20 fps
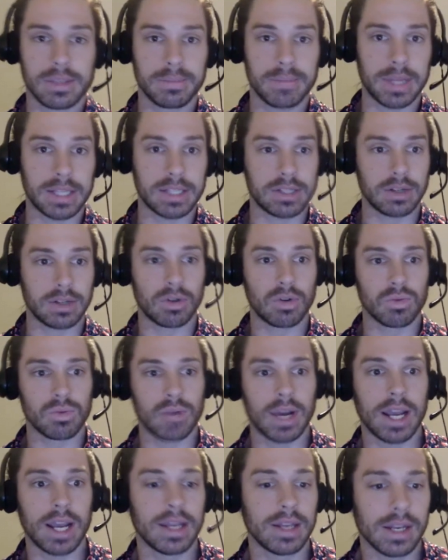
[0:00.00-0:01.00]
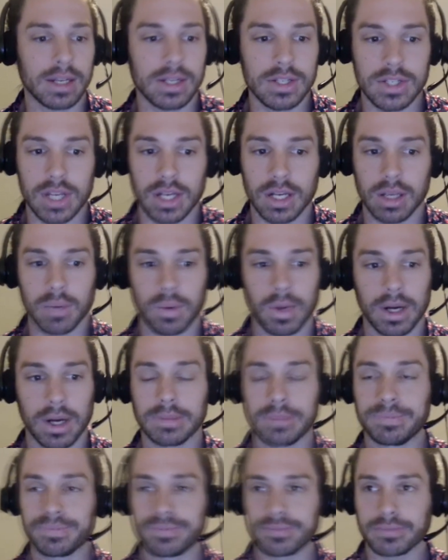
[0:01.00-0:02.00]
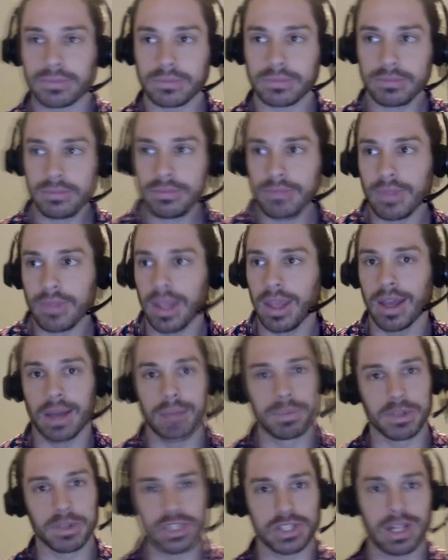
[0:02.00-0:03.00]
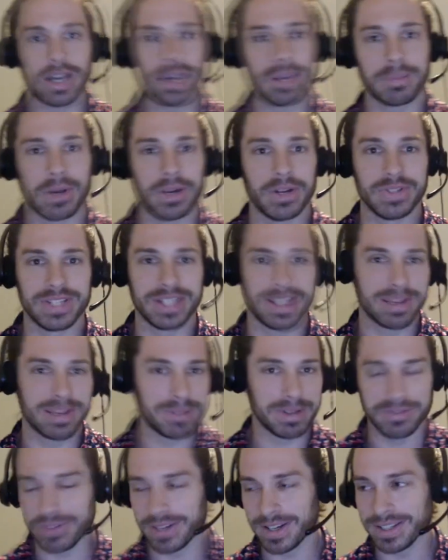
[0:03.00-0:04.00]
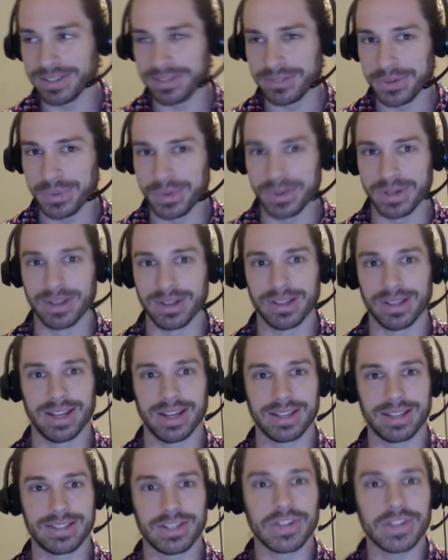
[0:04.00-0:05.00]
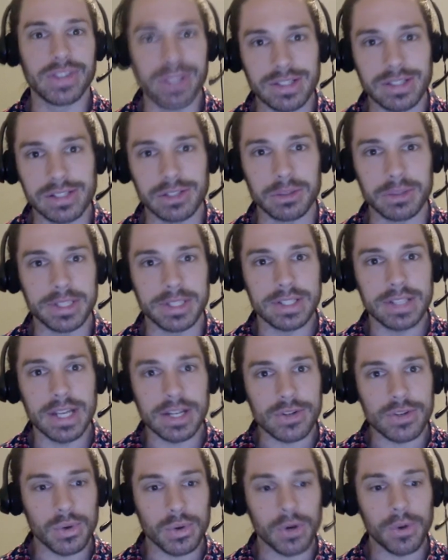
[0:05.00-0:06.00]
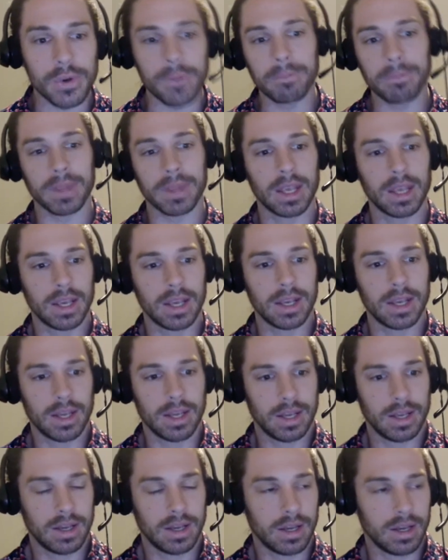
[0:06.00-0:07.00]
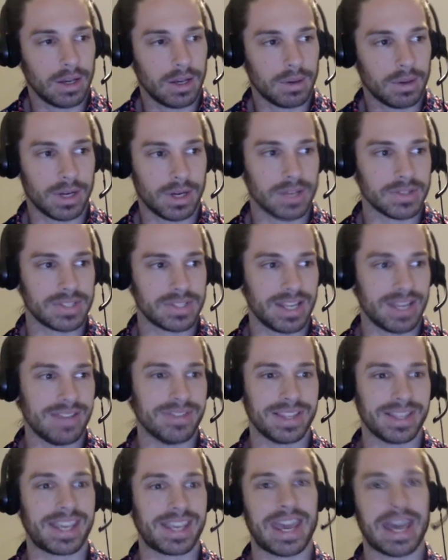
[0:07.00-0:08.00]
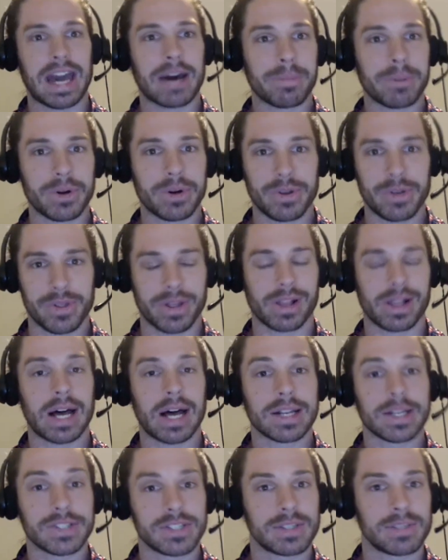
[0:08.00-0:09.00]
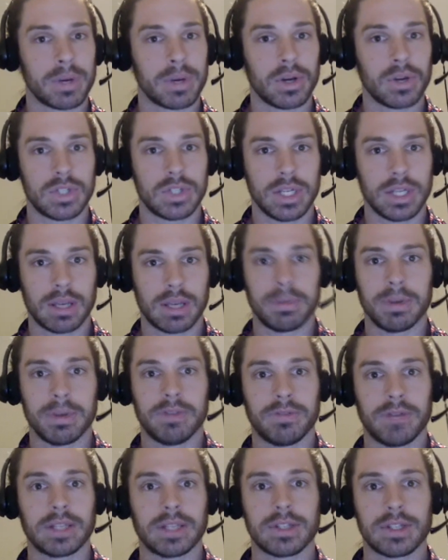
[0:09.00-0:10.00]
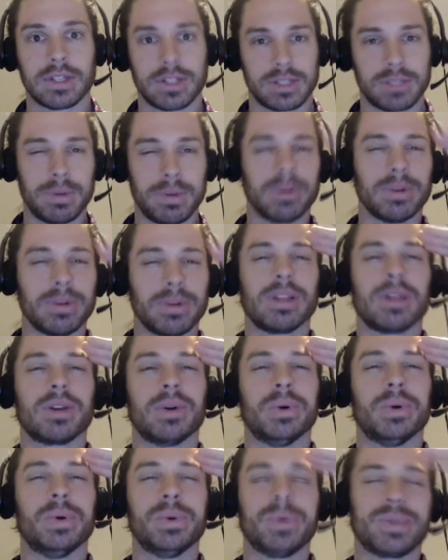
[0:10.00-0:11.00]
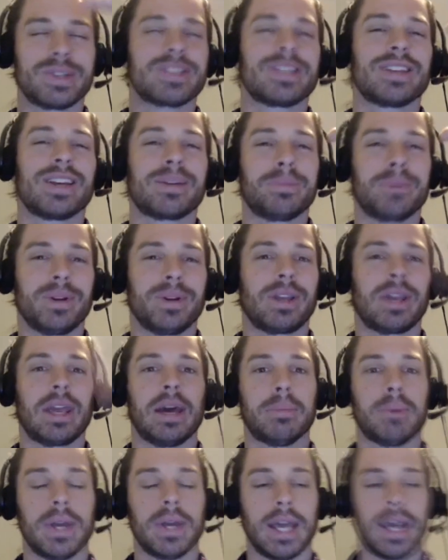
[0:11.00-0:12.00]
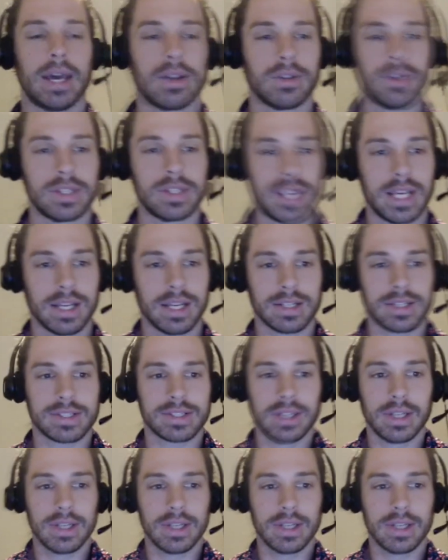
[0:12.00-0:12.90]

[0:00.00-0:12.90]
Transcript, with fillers: That's a great energetic one. The sly emoji can be fun if you want to like turn things a little bit sexual. What else? Even the cowboy or the glasses emoji can be fun to just be really cool. Just like put a cowboy hat on the text.